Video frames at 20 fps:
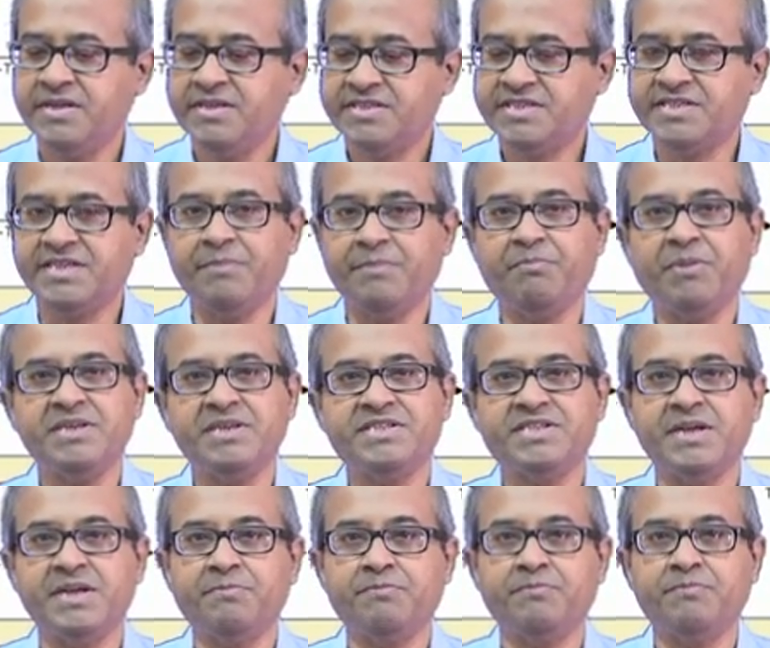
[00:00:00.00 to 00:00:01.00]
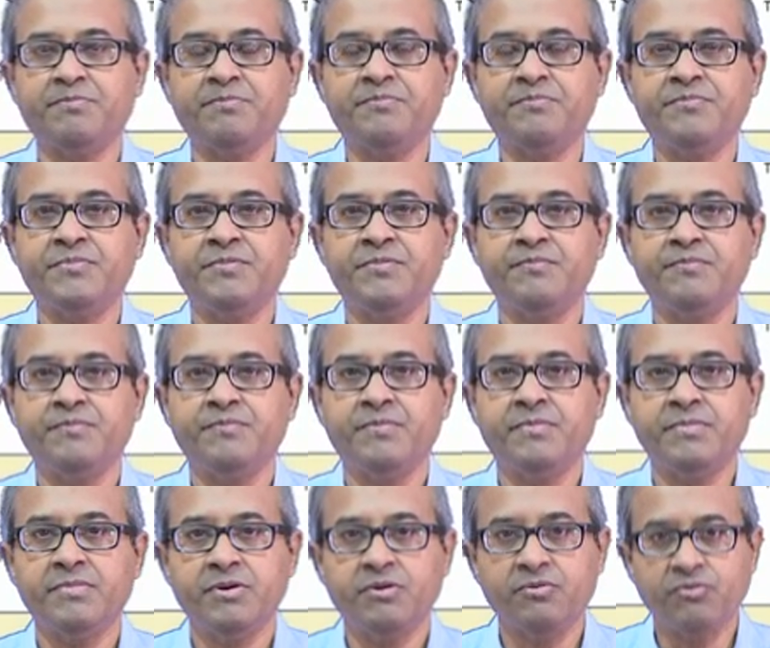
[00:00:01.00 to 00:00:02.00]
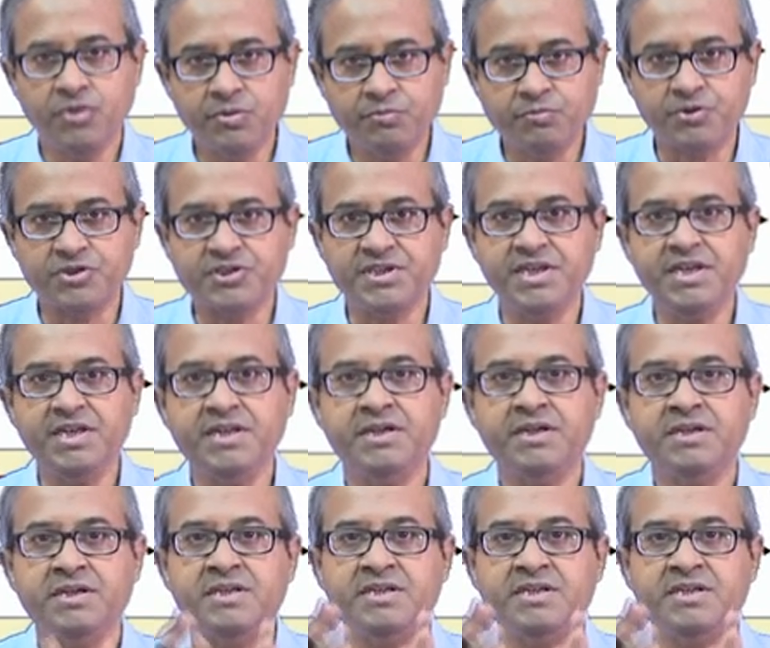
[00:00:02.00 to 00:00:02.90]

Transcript: Step by step we proceed